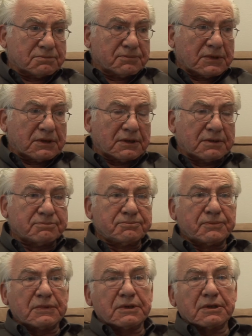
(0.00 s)
Mm. Um,
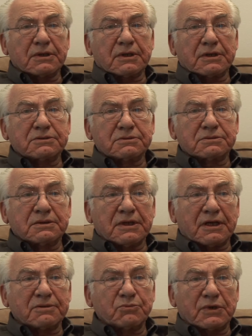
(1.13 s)
I
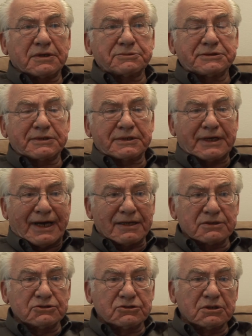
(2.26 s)
had him when I was in
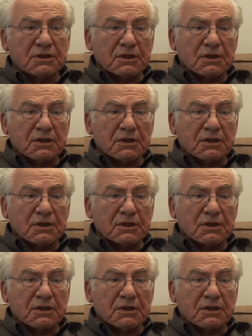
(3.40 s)
college.